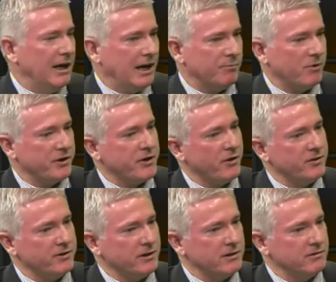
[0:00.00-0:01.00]
I know
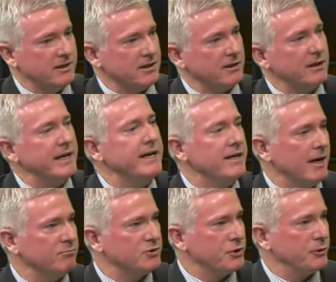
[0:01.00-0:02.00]
in the lead
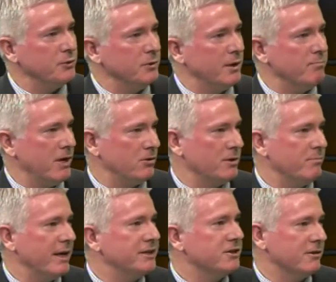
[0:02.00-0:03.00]
up to
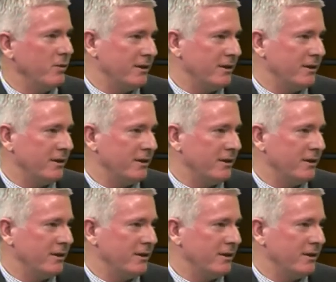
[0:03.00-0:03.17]
amalgamation,